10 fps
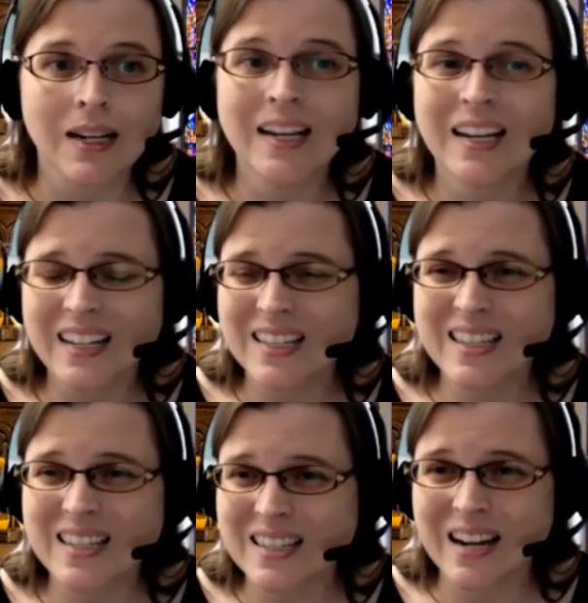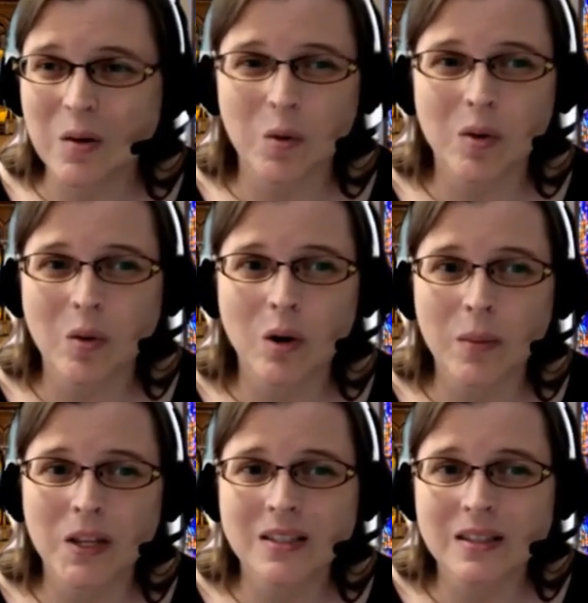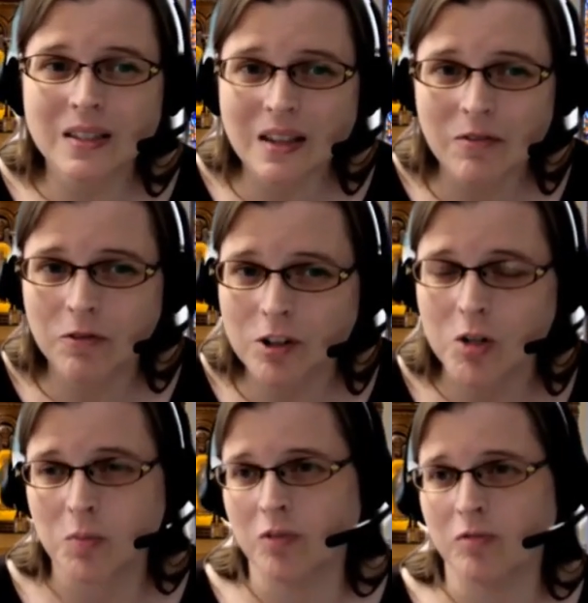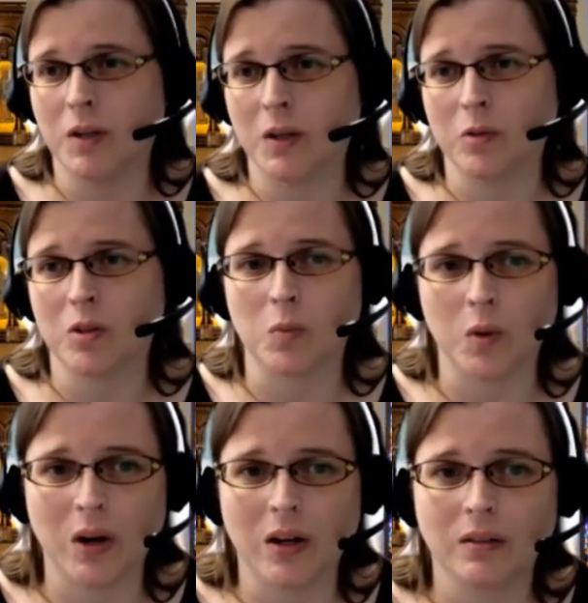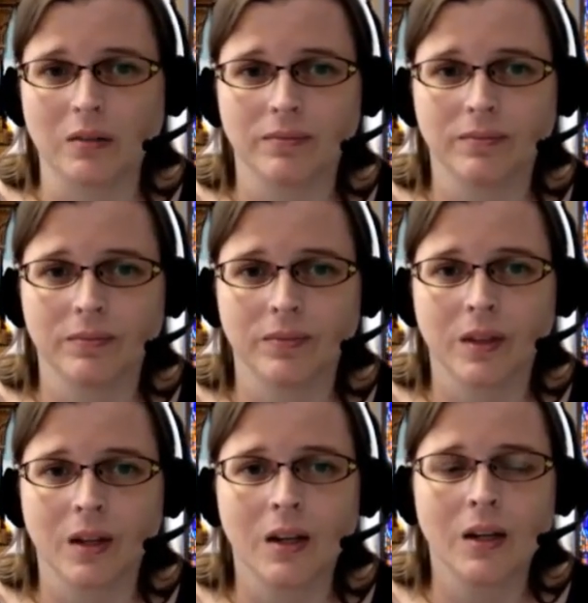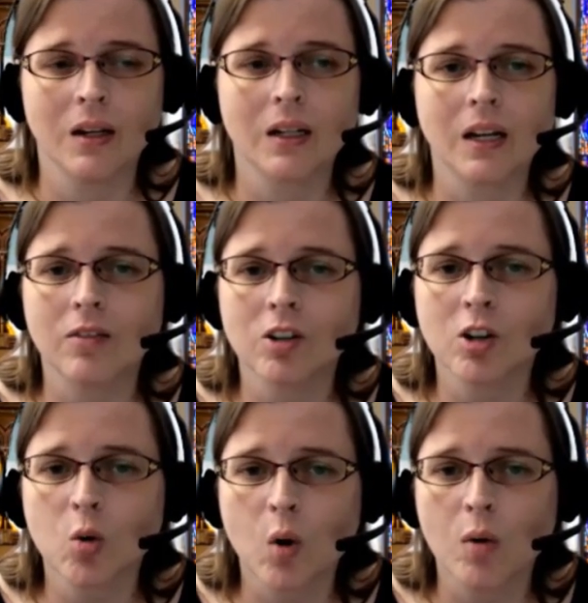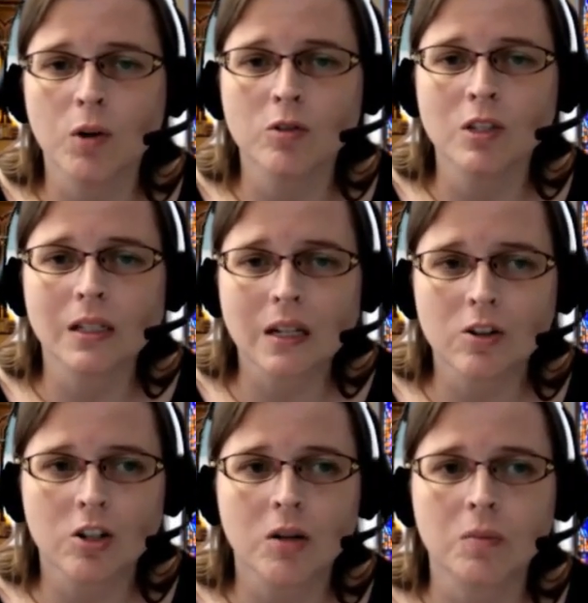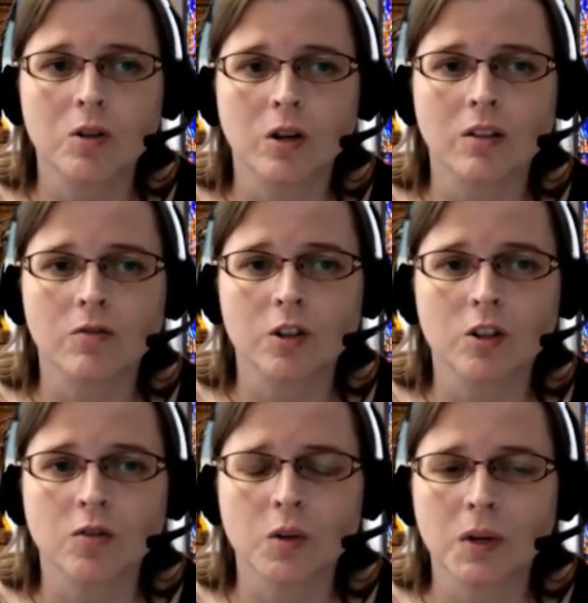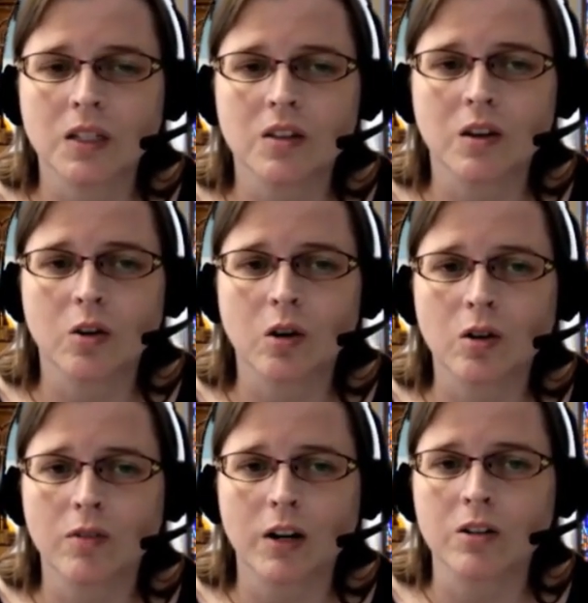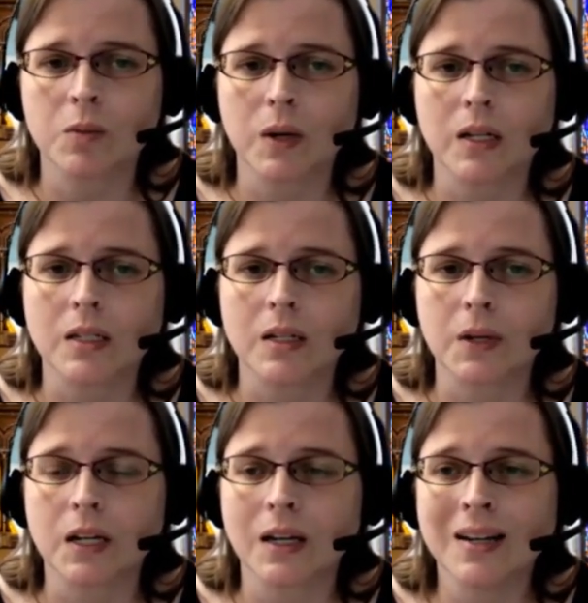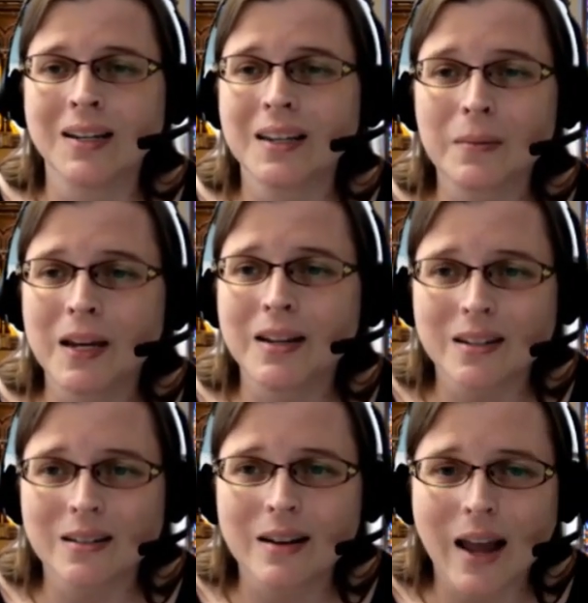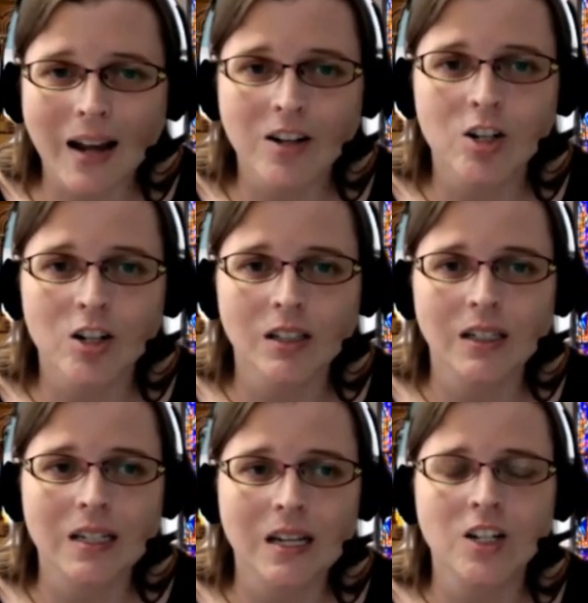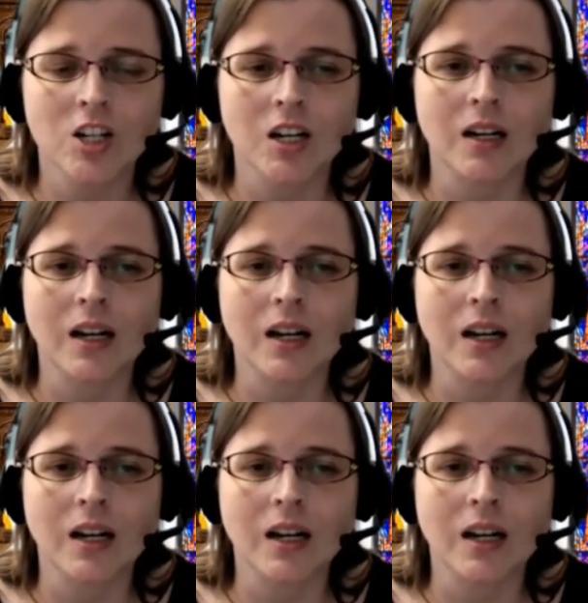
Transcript: It's the state where the women's suffrage movement was born. Governor Cuomo's leadership during the first few months of the coronavirus pandemic commanded national attention,